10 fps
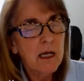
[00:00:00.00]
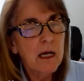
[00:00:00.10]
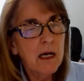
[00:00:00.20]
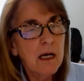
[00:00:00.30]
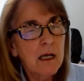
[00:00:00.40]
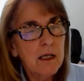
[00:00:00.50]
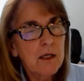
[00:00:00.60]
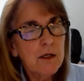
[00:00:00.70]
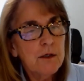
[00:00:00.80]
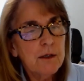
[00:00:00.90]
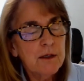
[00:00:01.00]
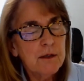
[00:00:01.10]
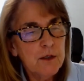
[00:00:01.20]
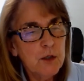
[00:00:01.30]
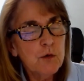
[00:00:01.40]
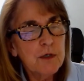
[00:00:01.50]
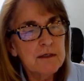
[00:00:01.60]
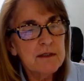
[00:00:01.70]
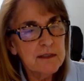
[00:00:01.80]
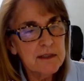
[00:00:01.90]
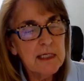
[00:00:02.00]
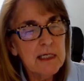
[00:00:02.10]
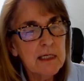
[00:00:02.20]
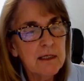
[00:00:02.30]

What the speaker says: you can see